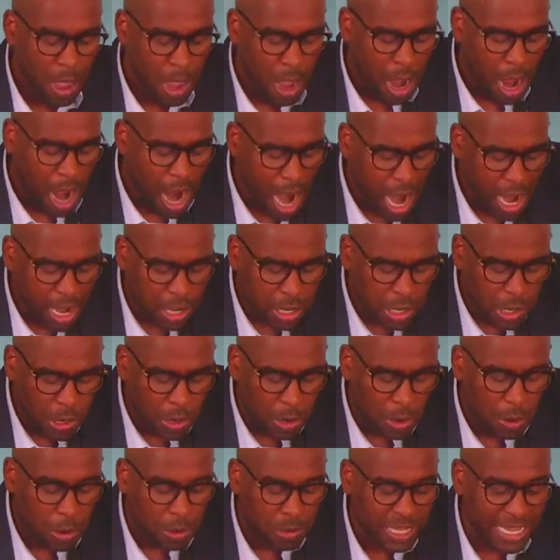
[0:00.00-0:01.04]
our
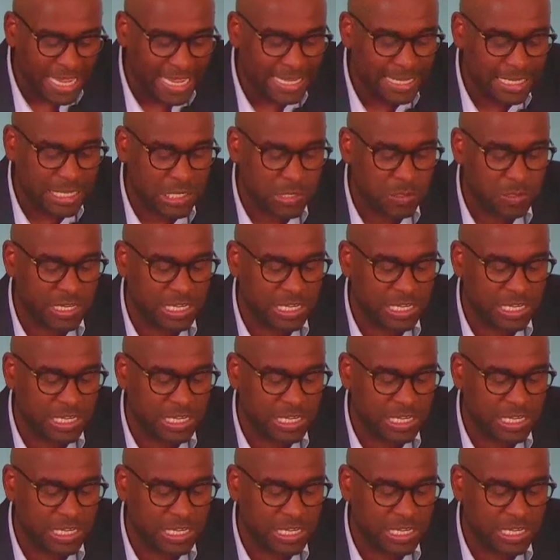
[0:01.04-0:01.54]
goal is to